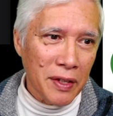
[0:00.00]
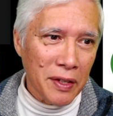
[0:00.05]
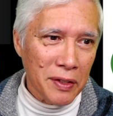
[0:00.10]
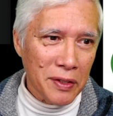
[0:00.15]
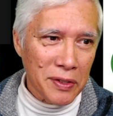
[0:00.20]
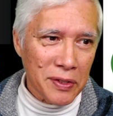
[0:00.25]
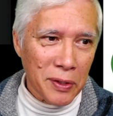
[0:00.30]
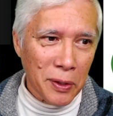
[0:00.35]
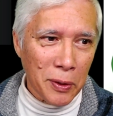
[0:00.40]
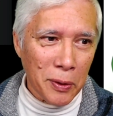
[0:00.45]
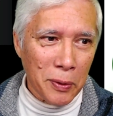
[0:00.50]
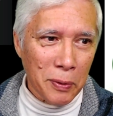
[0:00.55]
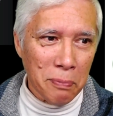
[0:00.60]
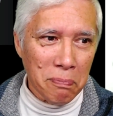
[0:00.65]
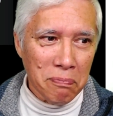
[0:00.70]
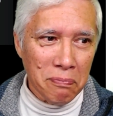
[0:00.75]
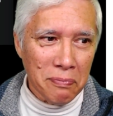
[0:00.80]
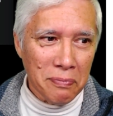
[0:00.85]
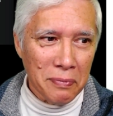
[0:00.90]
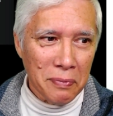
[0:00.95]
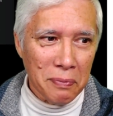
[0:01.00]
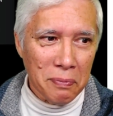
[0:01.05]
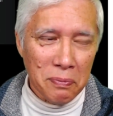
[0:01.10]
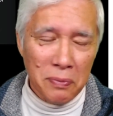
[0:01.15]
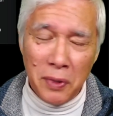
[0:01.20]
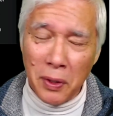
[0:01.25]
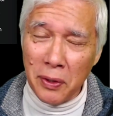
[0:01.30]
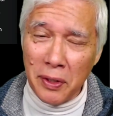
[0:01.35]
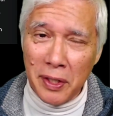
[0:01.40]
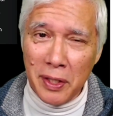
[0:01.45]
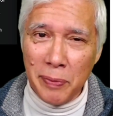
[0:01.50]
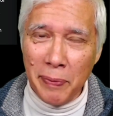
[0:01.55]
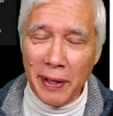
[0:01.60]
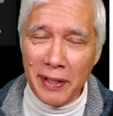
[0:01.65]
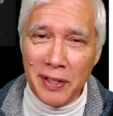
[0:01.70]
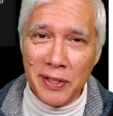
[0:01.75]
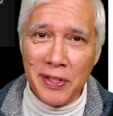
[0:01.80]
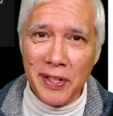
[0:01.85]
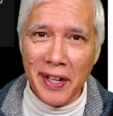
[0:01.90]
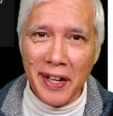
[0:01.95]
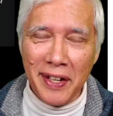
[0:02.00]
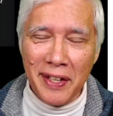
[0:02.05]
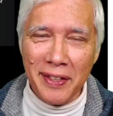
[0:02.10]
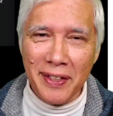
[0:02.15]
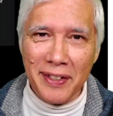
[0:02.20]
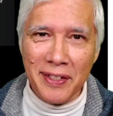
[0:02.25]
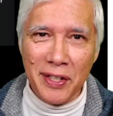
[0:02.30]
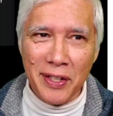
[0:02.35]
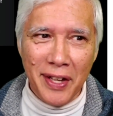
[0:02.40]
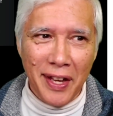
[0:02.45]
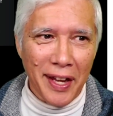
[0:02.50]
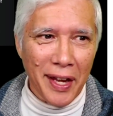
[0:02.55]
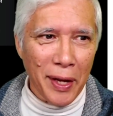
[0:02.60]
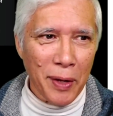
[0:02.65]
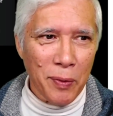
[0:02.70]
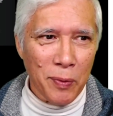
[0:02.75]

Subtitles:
So don't expect to see anything today.